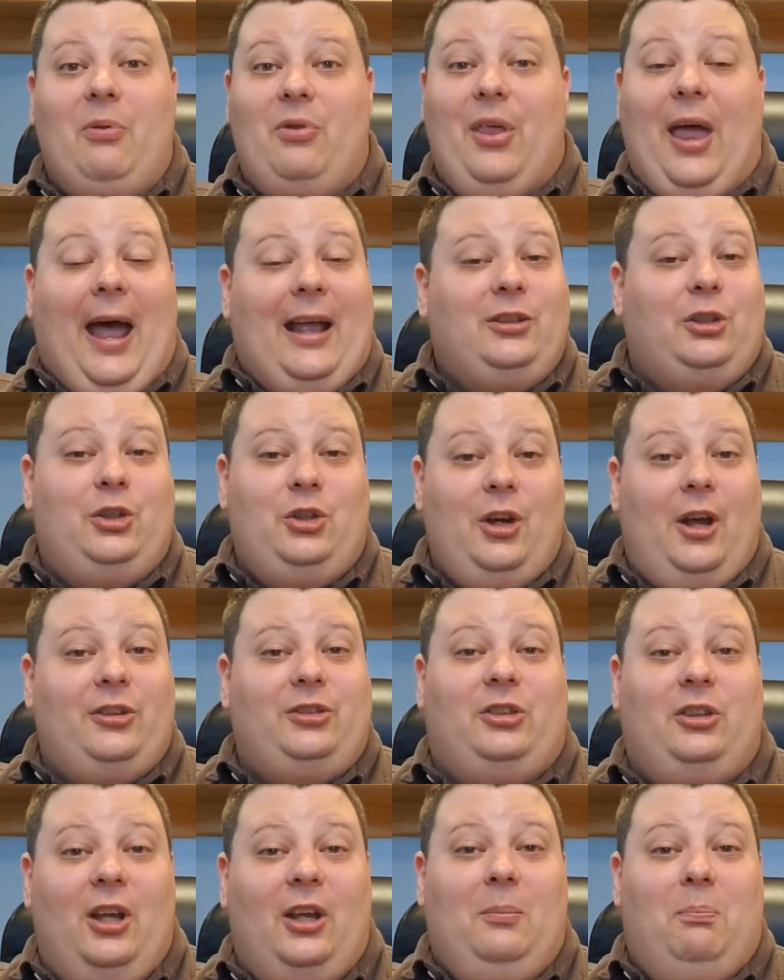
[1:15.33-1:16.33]
That's
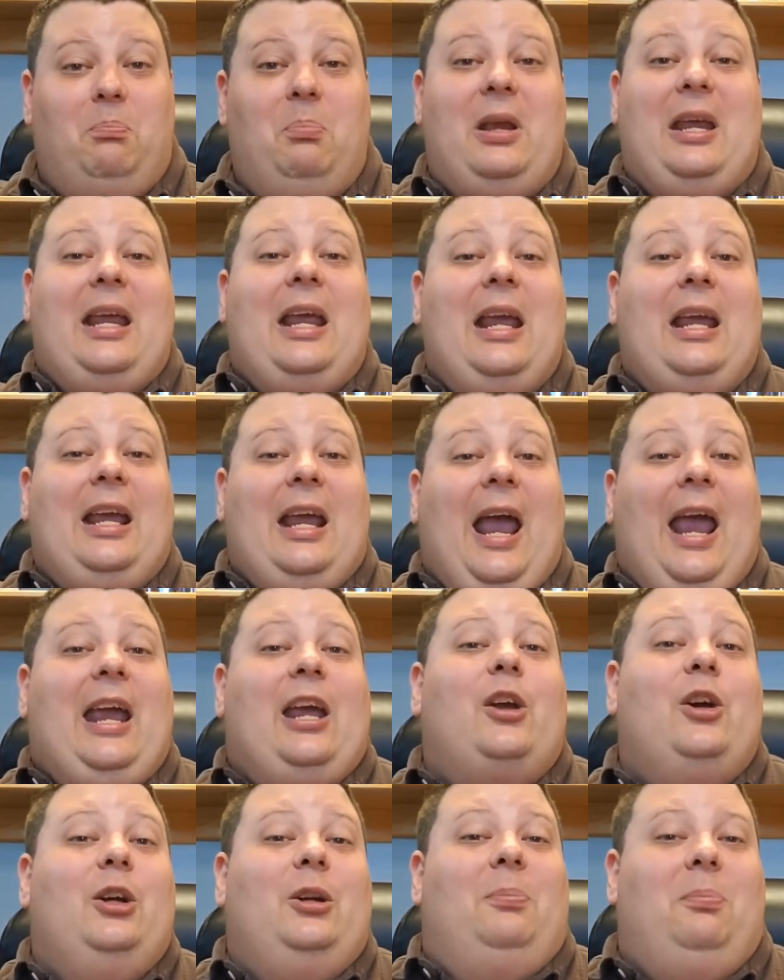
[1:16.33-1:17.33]
just being
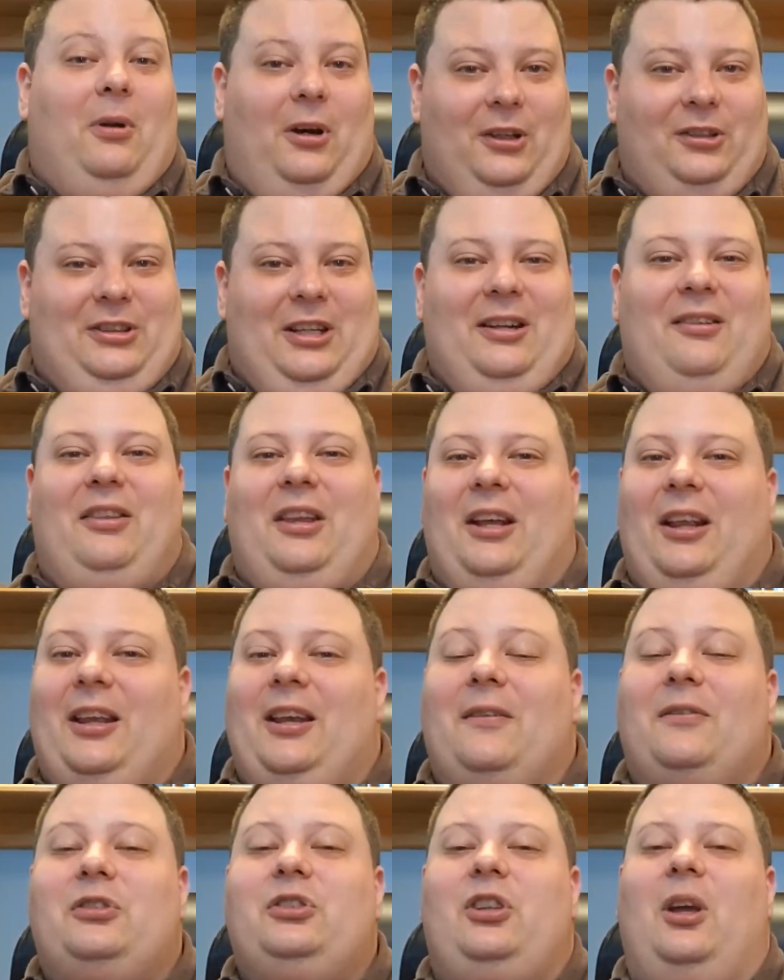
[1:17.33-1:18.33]
a good person thing.
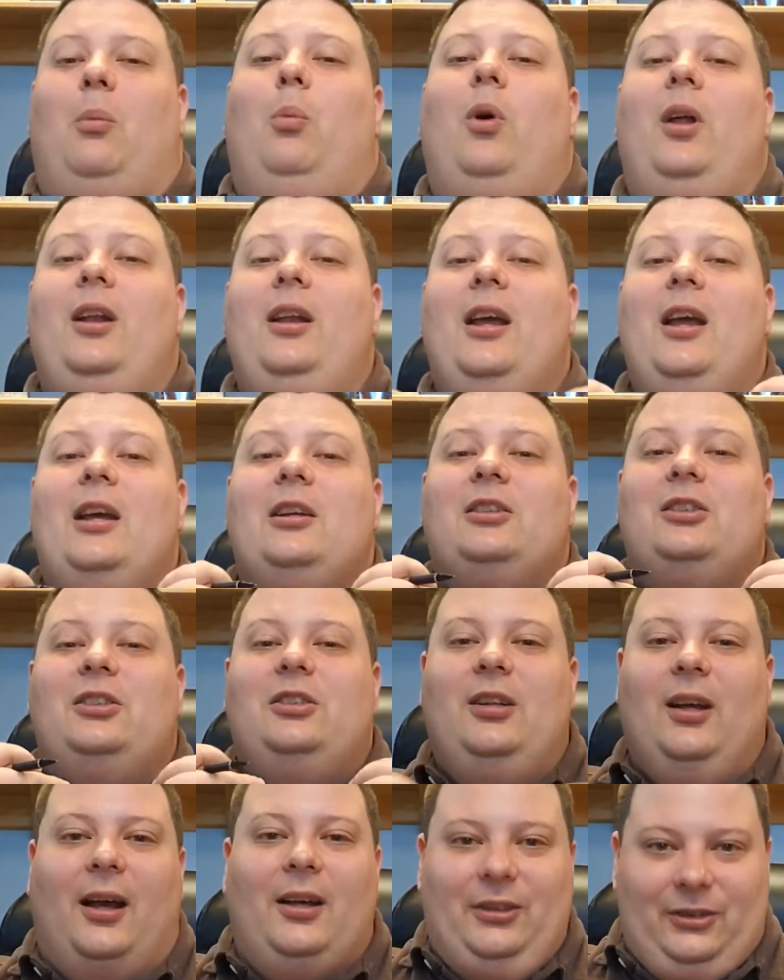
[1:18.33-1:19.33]
Like, if someone
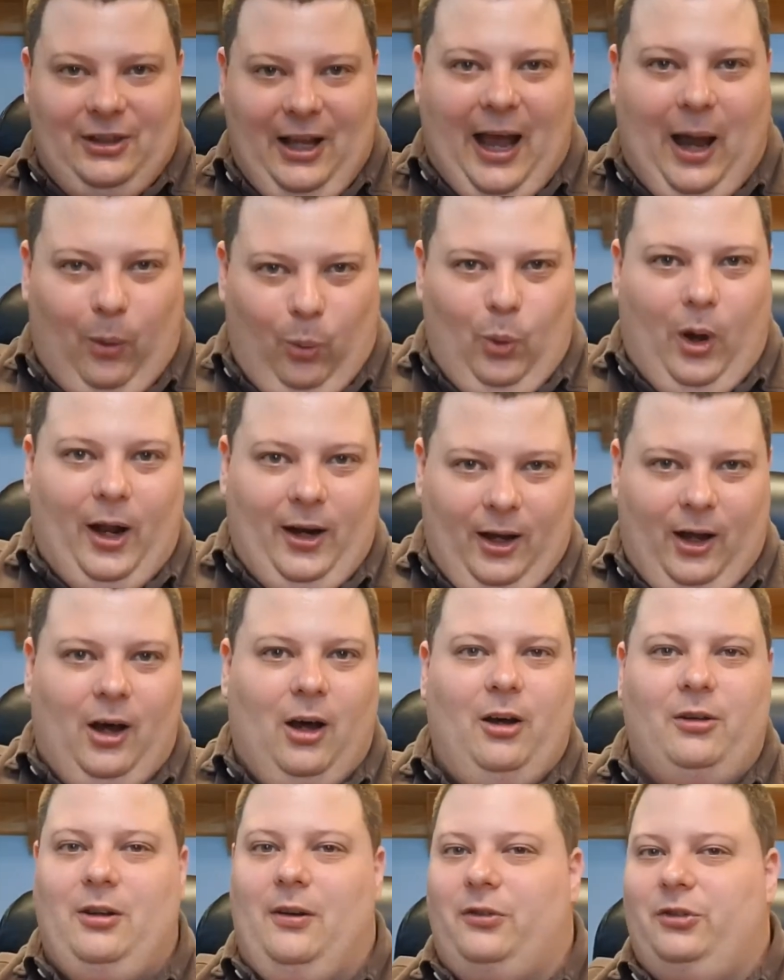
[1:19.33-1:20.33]
does not want
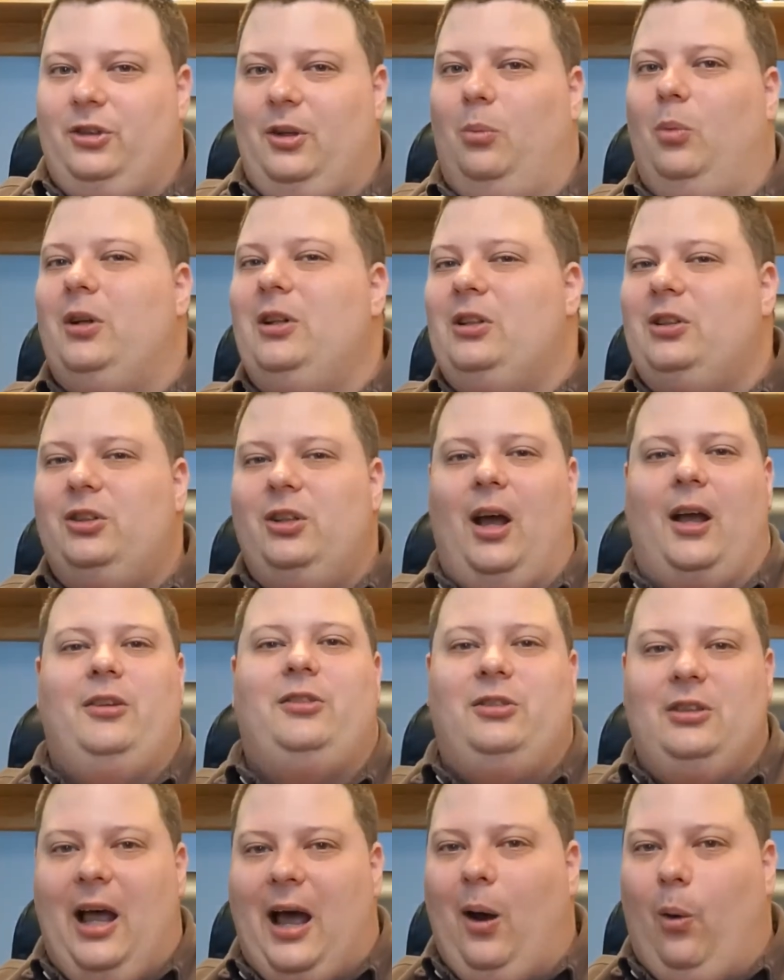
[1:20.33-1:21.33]
hugged, if someone
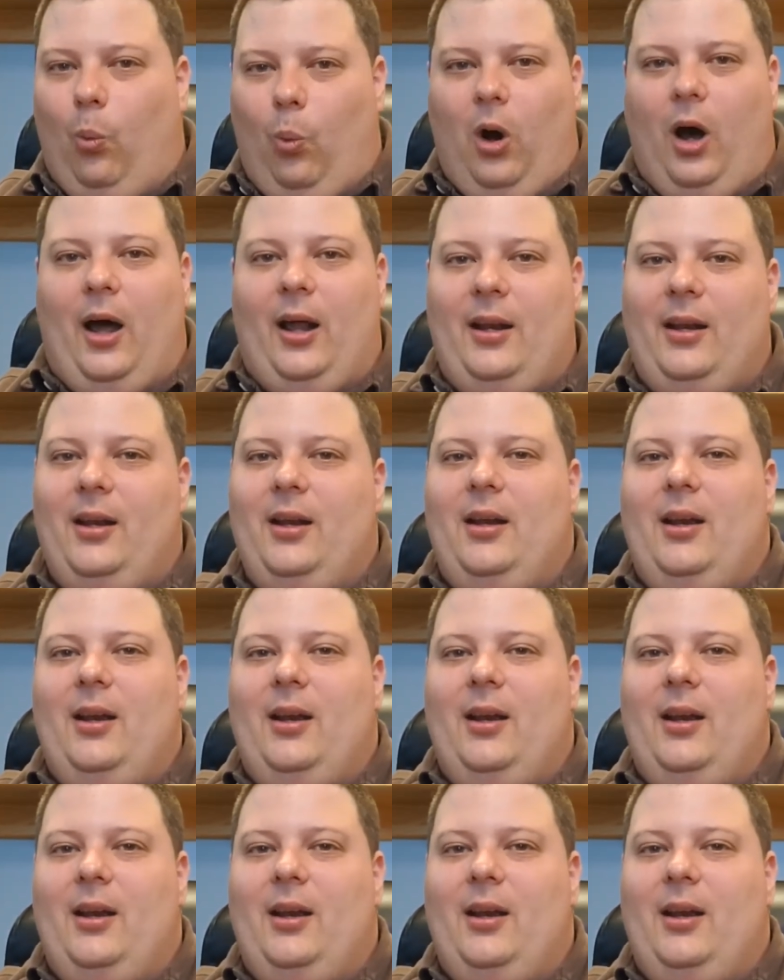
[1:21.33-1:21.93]
does not want